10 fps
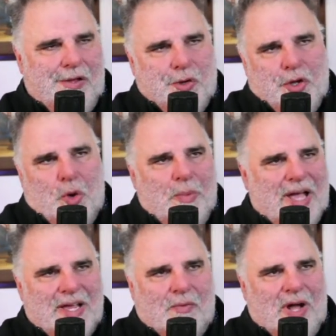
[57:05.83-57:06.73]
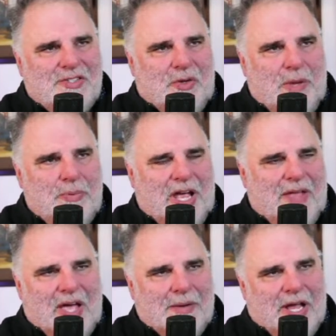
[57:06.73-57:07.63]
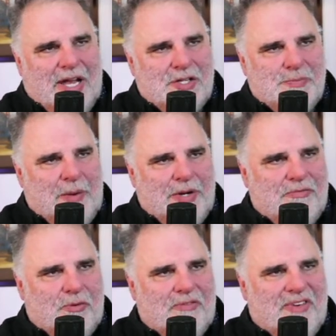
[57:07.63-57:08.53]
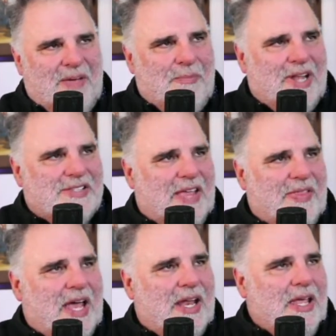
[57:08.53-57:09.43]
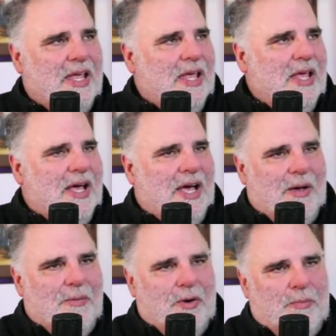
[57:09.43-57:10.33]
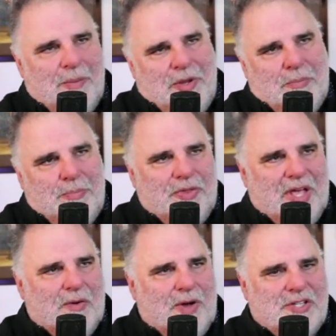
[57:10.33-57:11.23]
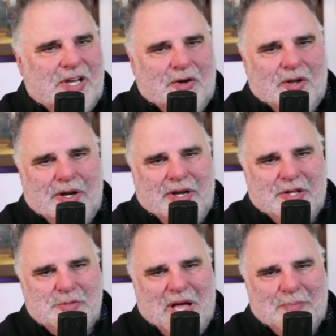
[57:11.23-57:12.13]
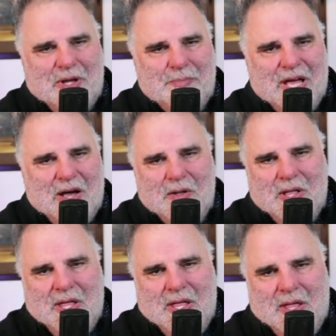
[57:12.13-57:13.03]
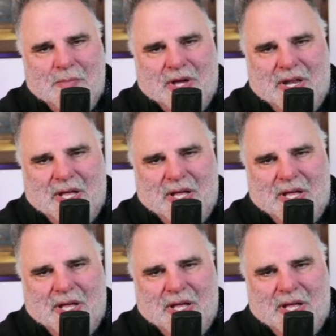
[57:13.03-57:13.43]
could go back and watch the replay on that. I just probably did 4 or 5 minutes on that. Or maybe you put that question earlier and it just popped up now. But